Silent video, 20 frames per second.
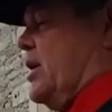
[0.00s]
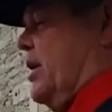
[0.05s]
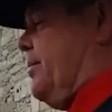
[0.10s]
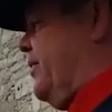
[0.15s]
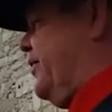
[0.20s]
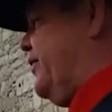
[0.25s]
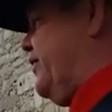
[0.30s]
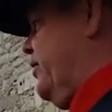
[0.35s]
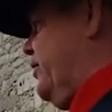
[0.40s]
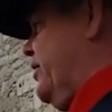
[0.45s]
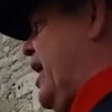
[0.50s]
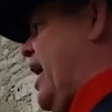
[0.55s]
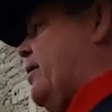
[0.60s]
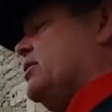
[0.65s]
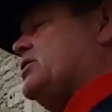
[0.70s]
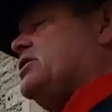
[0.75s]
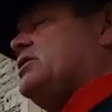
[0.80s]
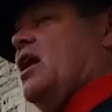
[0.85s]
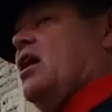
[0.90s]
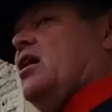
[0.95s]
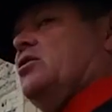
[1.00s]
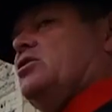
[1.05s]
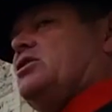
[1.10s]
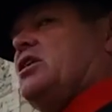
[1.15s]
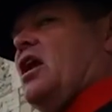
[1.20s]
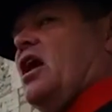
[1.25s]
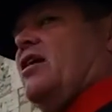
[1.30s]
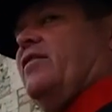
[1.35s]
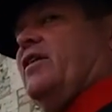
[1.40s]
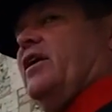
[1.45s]
Coming through now A slow,
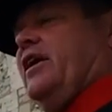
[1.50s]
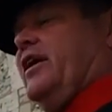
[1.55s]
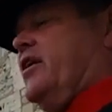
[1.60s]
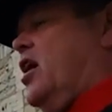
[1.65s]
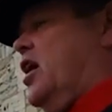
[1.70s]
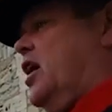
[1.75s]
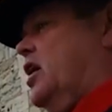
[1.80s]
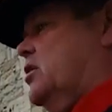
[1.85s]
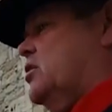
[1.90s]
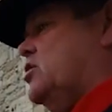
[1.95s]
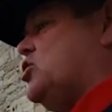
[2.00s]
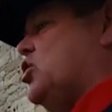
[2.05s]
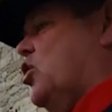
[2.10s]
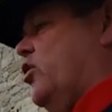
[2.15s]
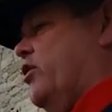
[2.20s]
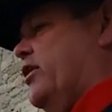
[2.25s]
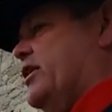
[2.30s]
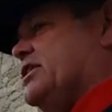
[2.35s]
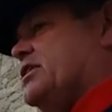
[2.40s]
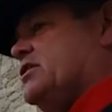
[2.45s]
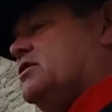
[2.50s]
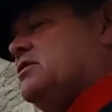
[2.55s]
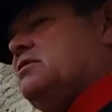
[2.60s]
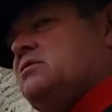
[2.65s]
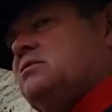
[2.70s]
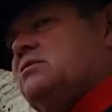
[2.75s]
slovenly and idle tourist.